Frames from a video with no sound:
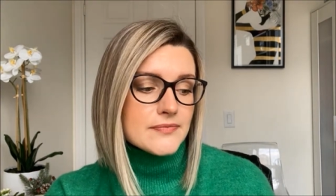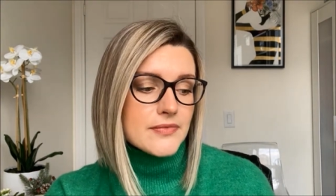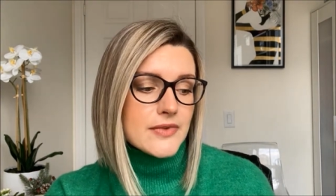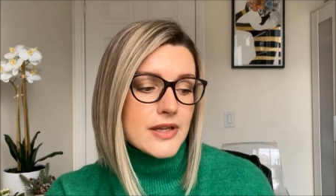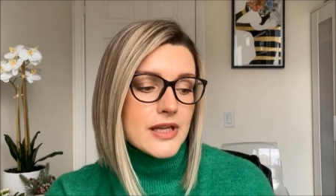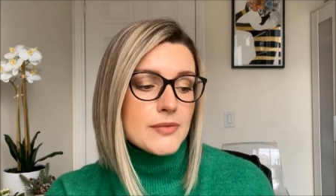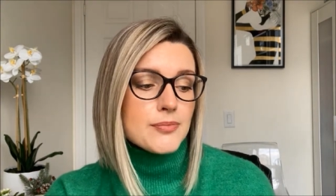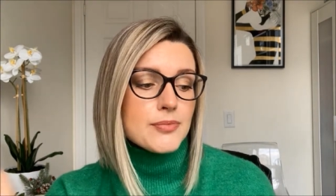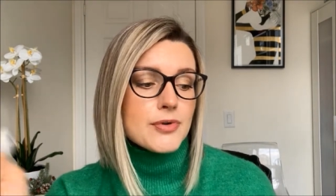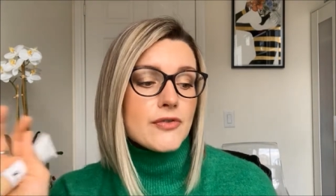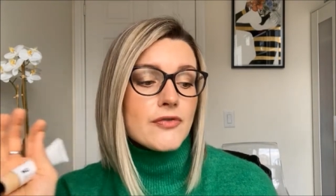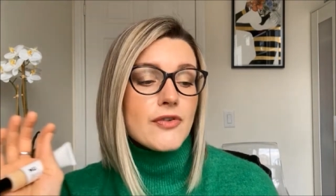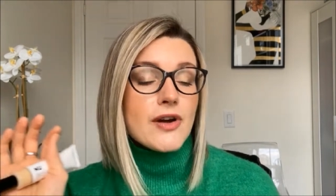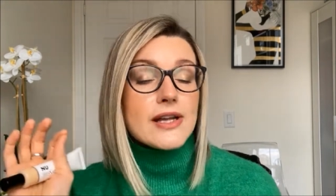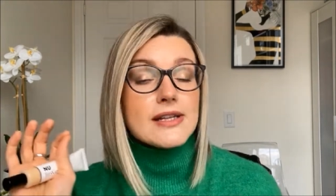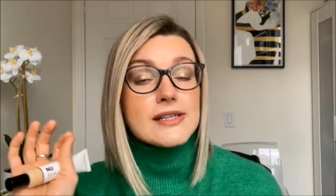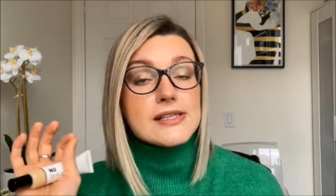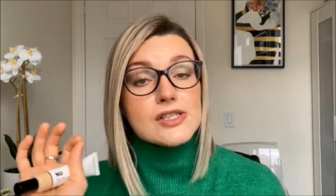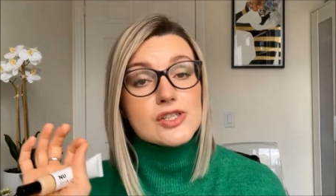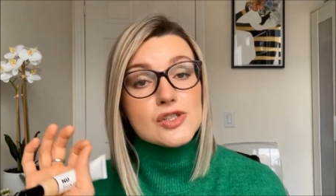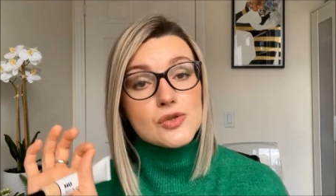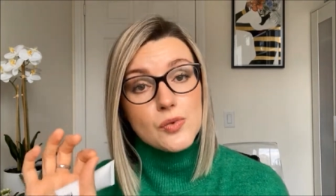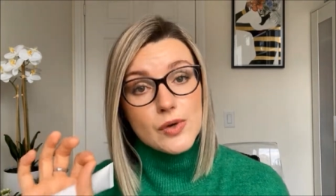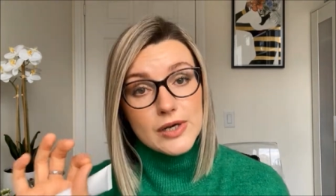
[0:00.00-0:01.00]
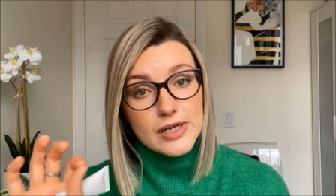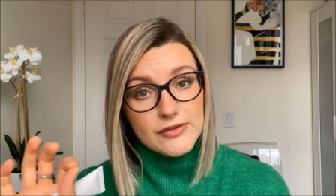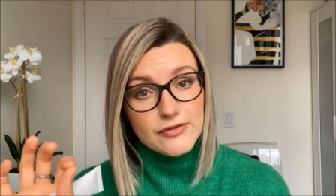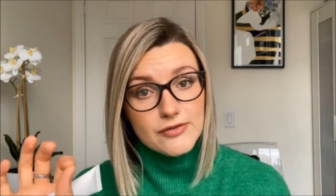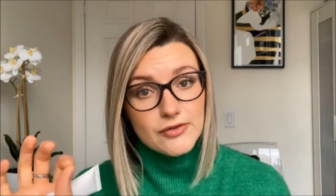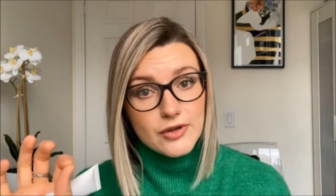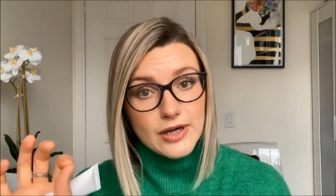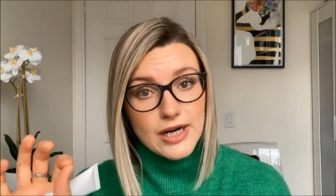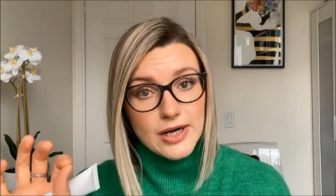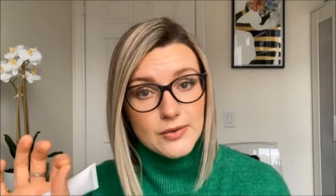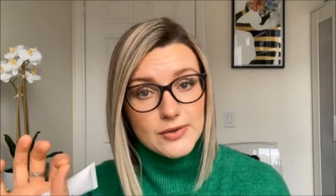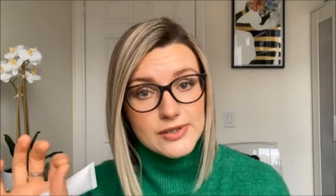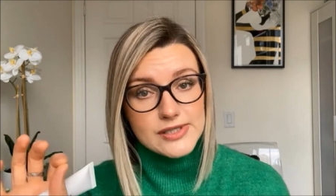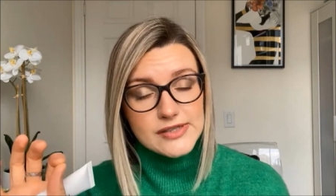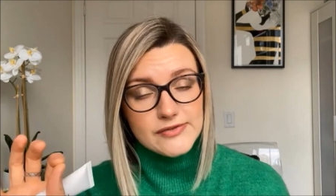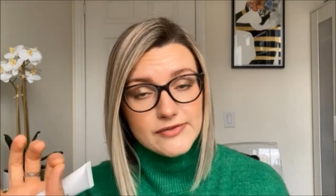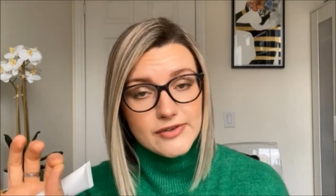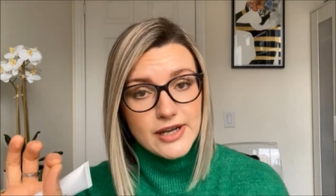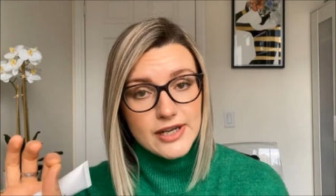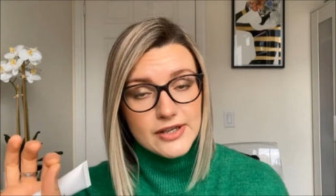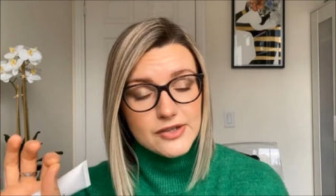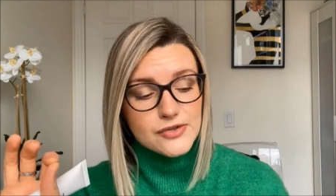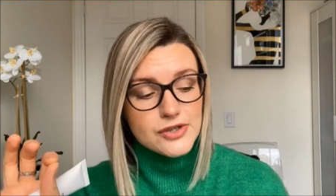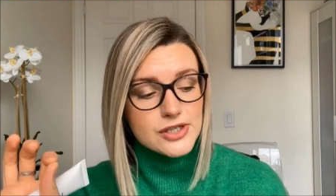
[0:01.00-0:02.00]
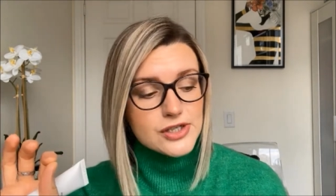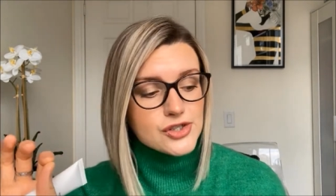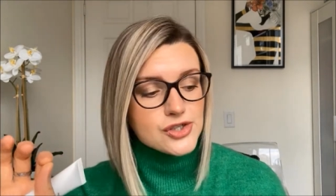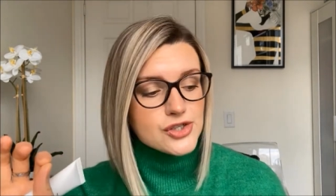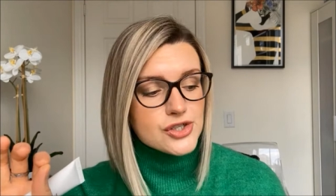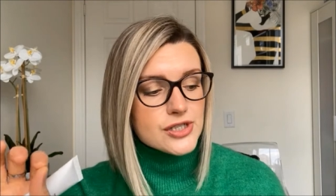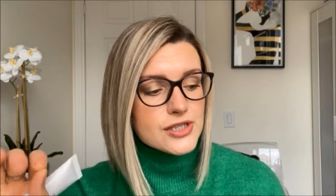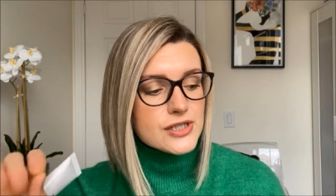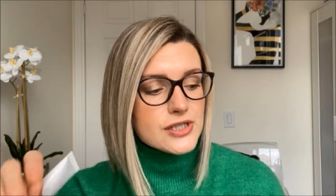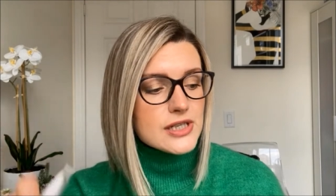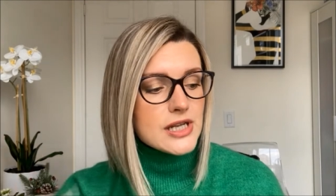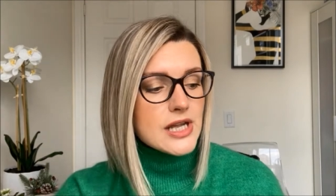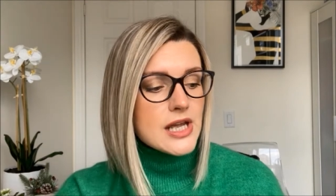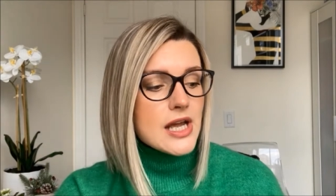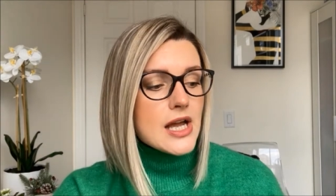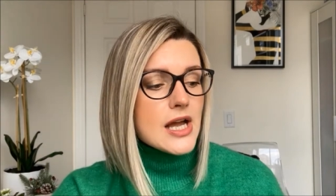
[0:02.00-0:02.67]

It provides 24 hours of hydration.